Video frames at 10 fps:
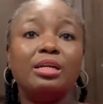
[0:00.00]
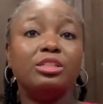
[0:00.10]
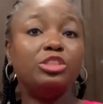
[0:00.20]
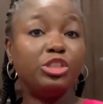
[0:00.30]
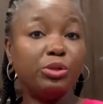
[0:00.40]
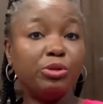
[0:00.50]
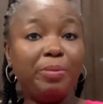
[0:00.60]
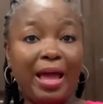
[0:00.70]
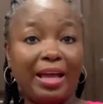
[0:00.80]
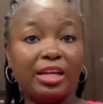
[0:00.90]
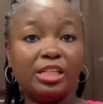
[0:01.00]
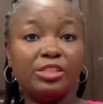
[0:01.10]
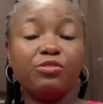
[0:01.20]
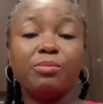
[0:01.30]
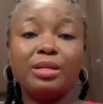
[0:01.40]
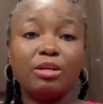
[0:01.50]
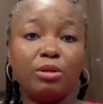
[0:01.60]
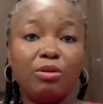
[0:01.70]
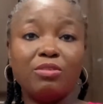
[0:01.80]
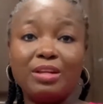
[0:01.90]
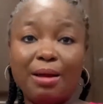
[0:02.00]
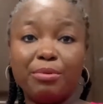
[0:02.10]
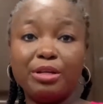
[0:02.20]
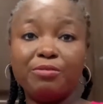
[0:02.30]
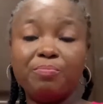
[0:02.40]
June package from the Grove Collaborative.